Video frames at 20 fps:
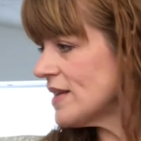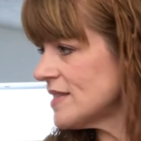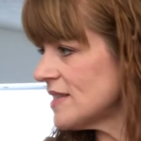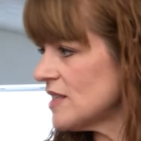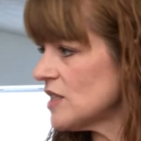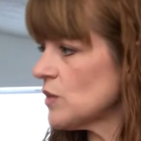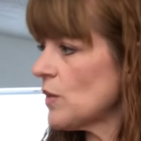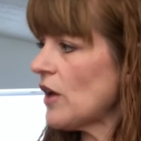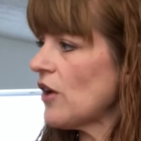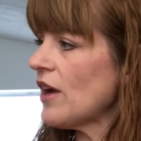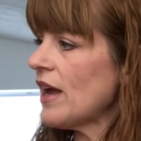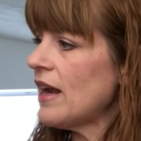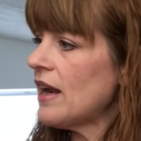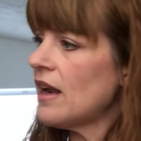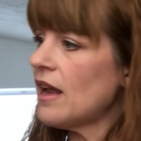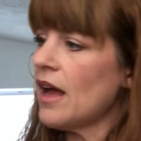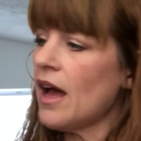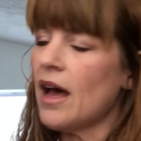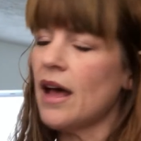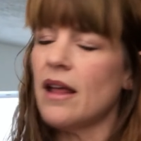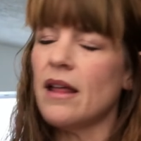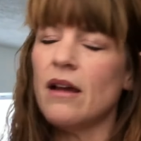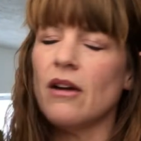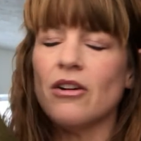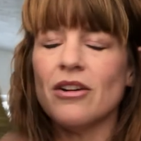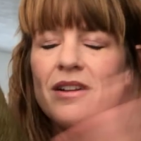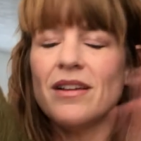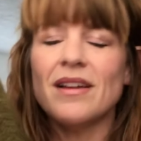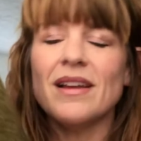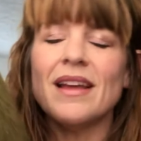his sweater, and uh,
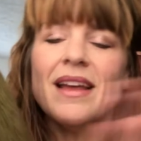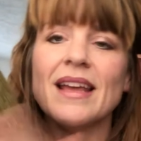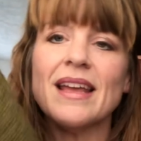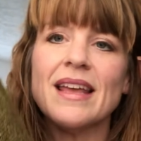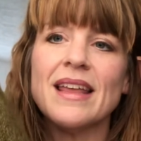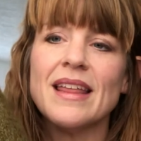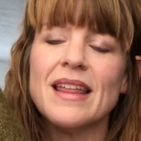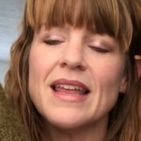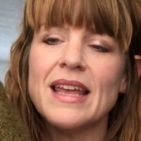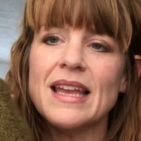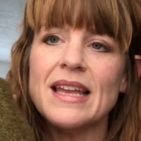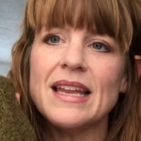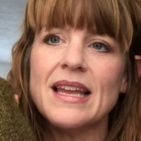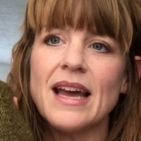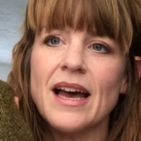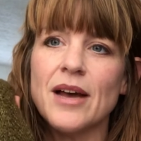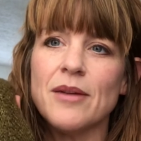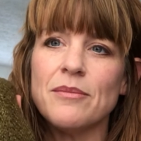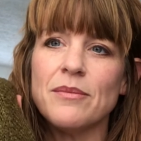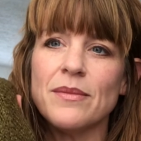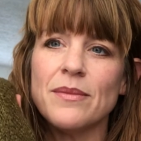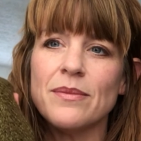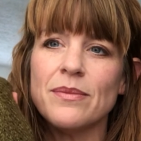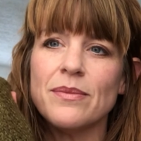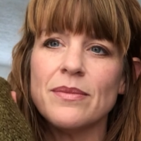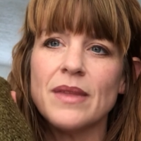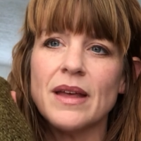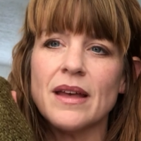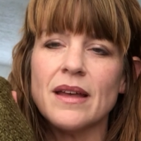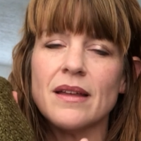or it um,
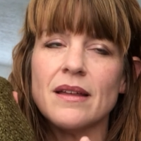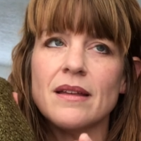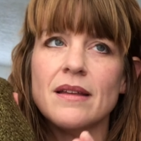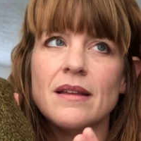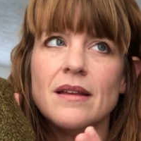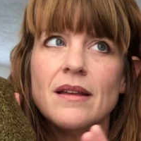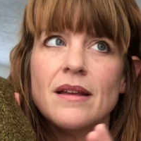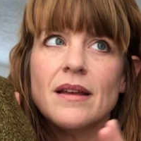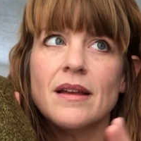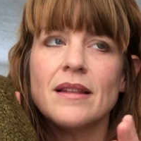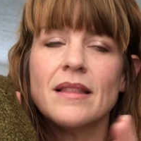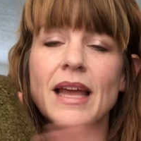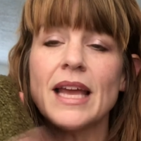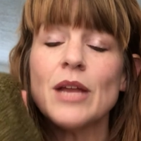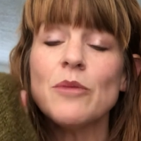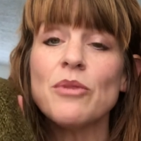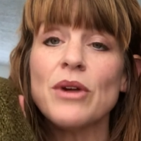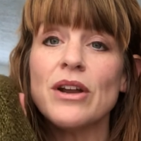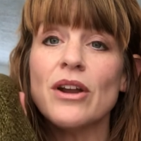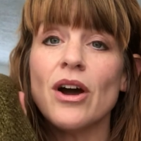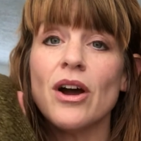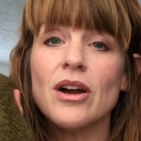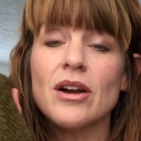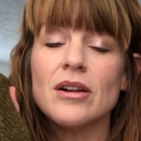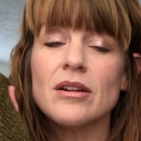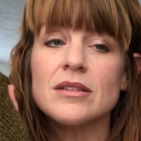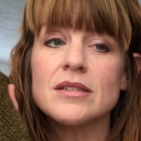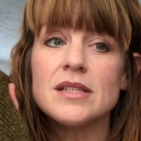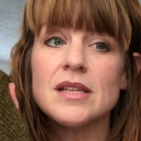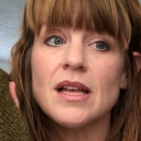the Lion Brand
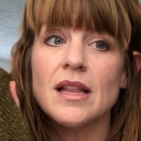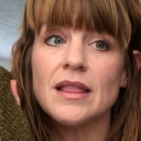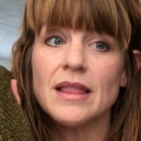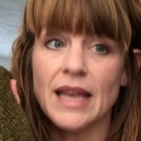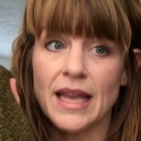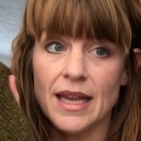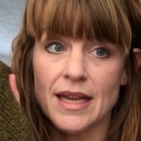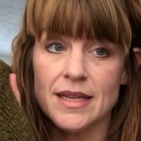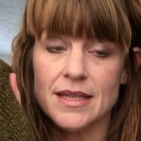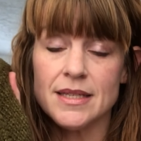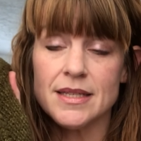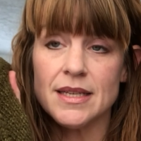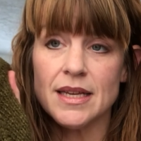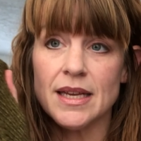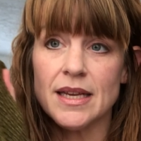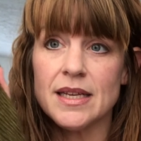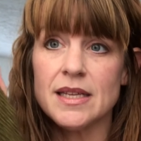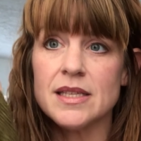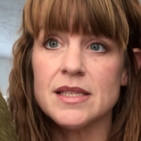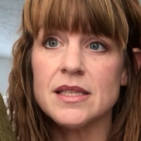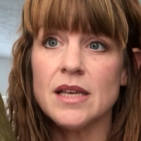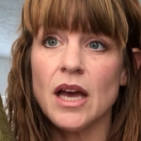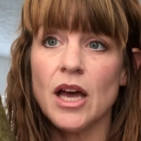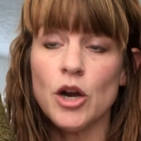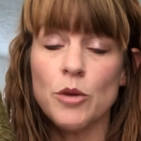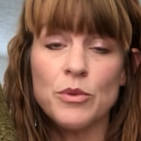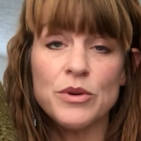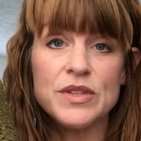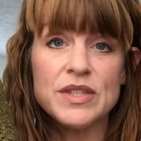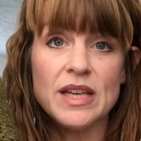Heartland is
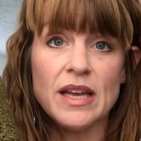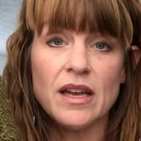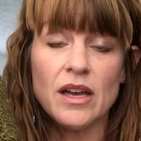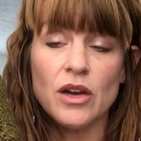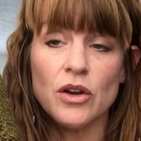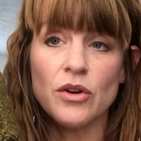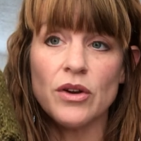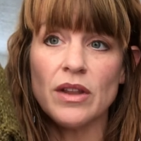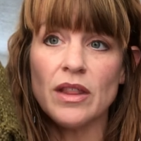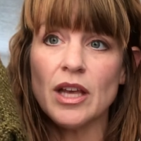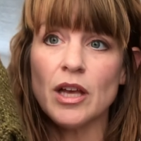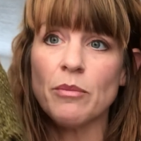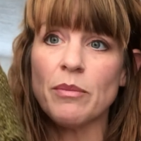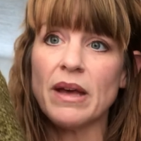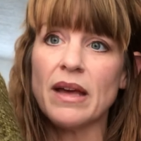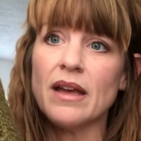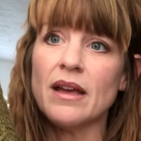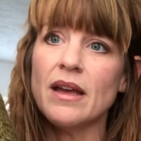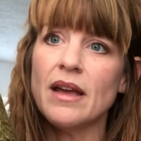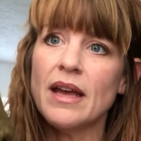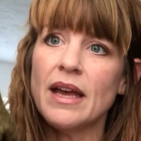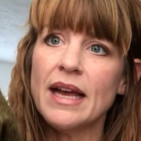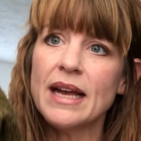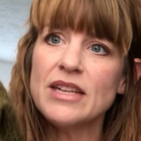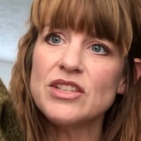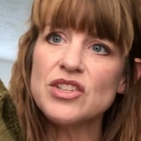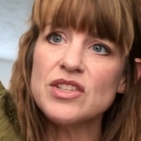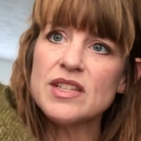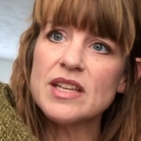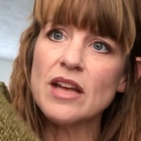100% acrylic, but
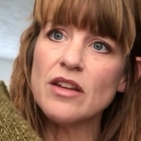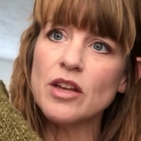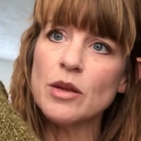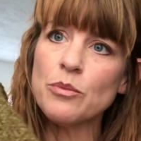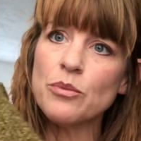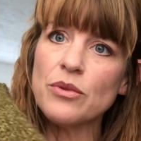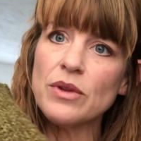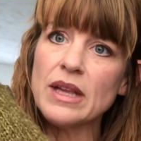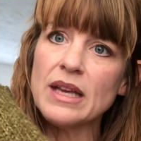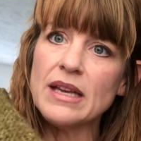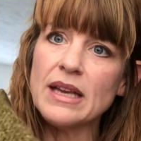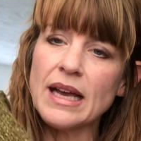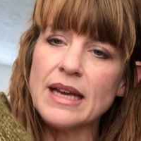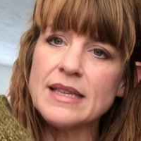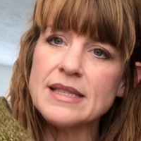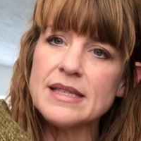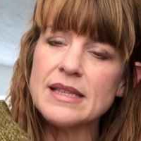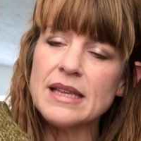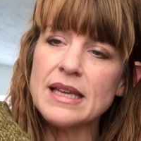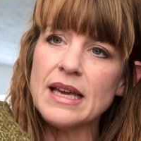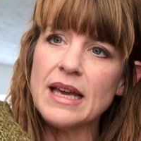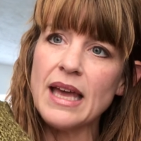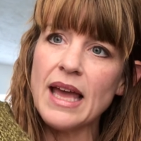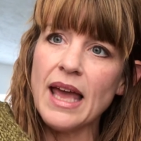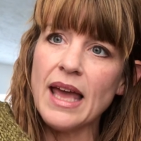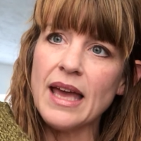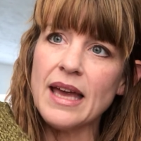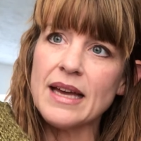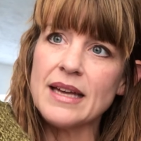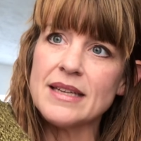it's just held up really nicely,
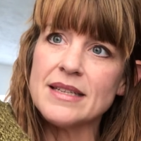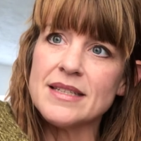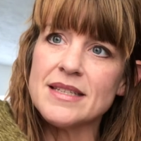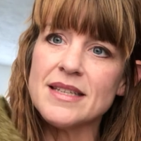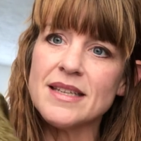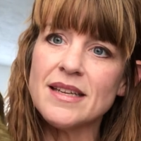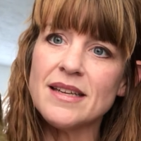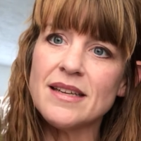and